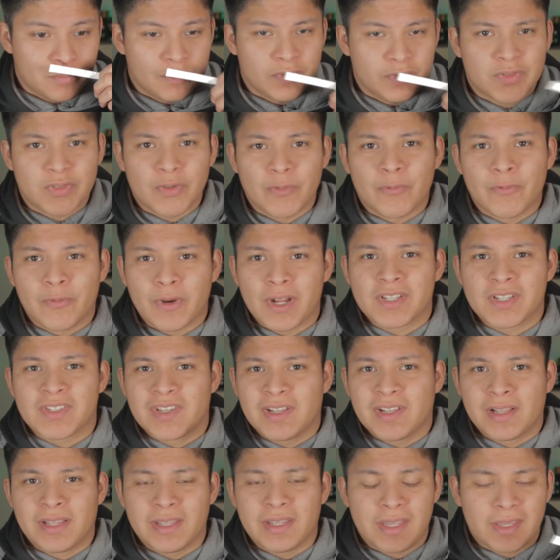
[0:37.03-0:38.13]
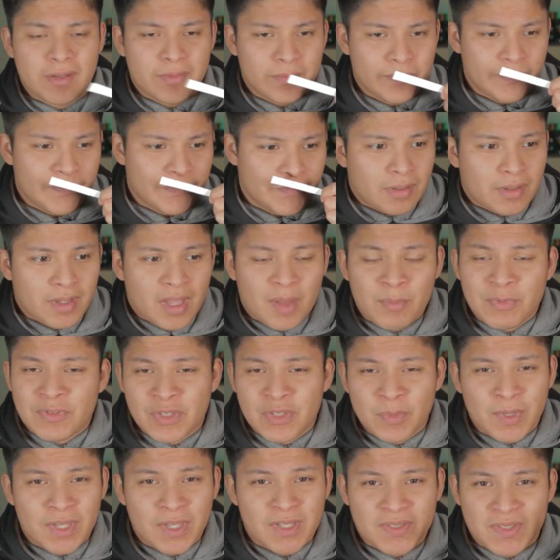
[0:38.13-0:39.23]
so fresh and clean. I'm
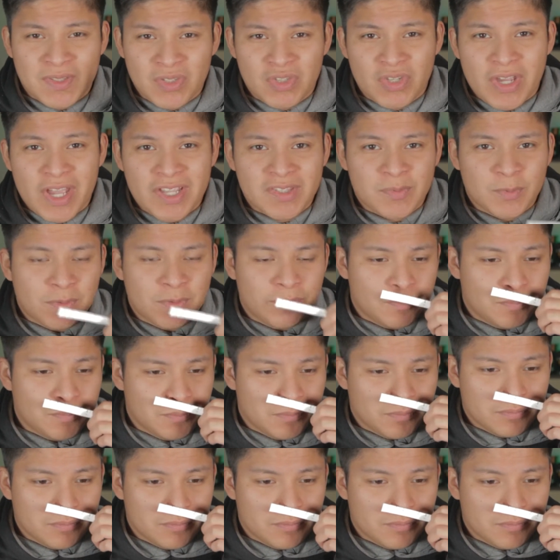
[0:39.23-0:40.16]
assuming it's the jasmine.